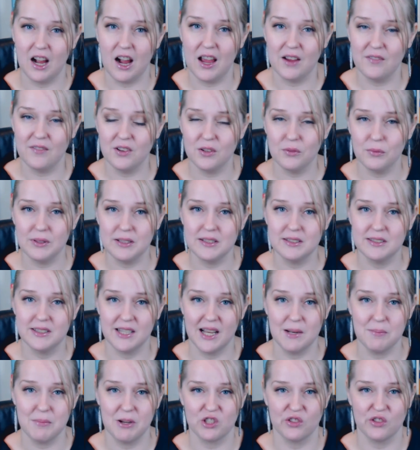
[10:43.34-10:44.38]
haven't really
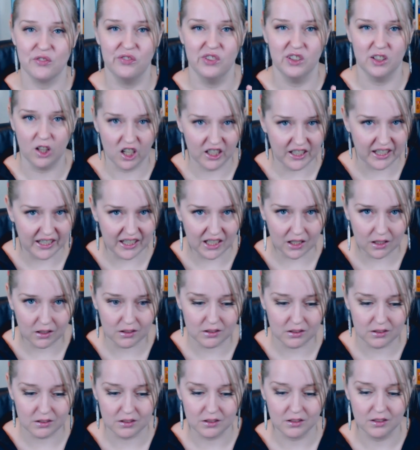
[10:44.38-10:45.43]
done much
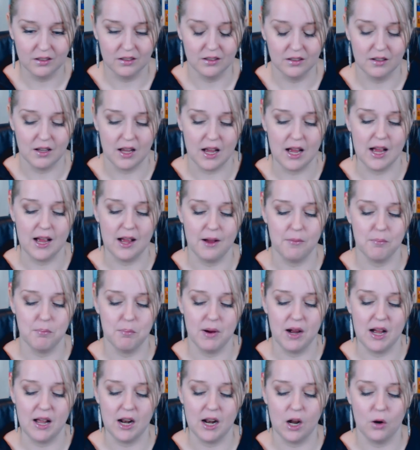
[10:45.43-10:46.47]
vlogging,
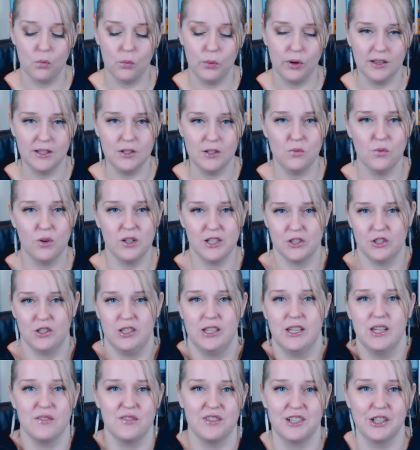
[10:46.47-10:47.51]
but I really want to
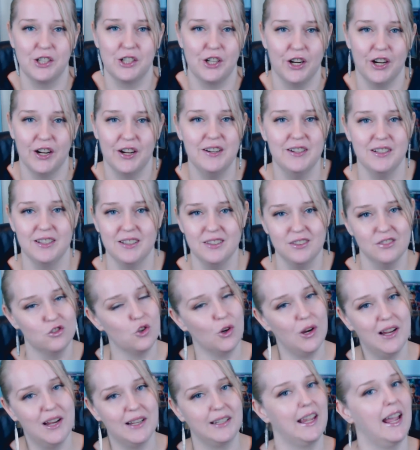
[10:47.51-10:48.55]
give it a go and
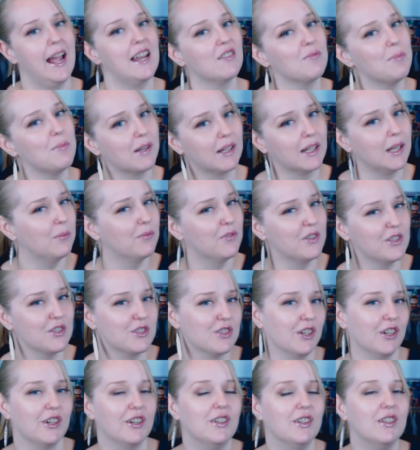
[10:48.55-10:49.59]
try and get out of my comfort
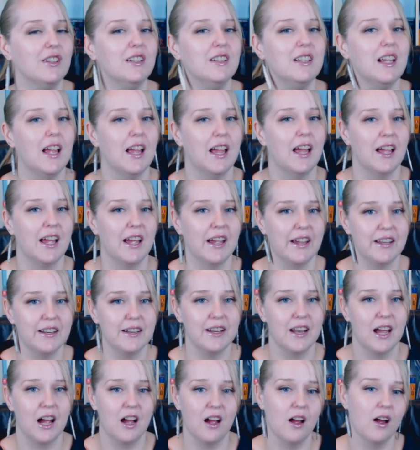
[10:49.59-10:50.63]
zone.
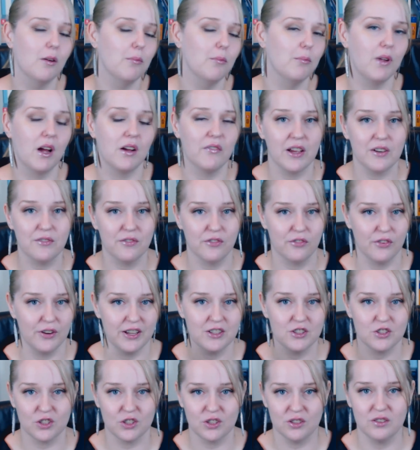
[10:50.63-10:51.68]
And I've had
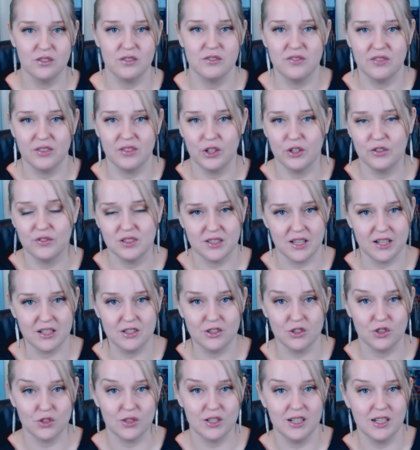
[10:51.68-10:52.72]
friends who
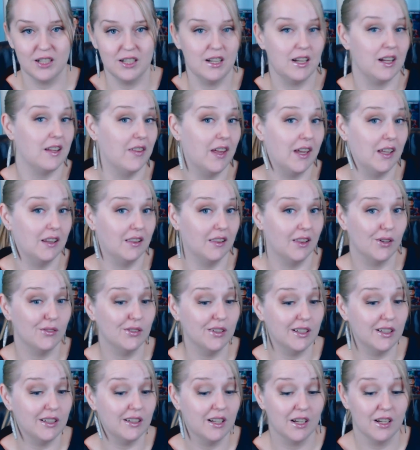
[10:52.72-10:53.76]
started doing it and they
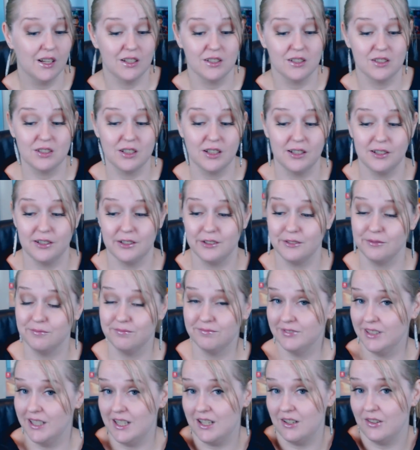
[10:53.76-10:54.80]
love it. So
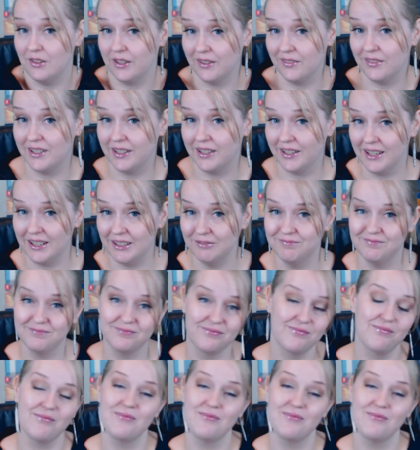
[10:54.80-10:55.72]
yeah, I'll give it a go.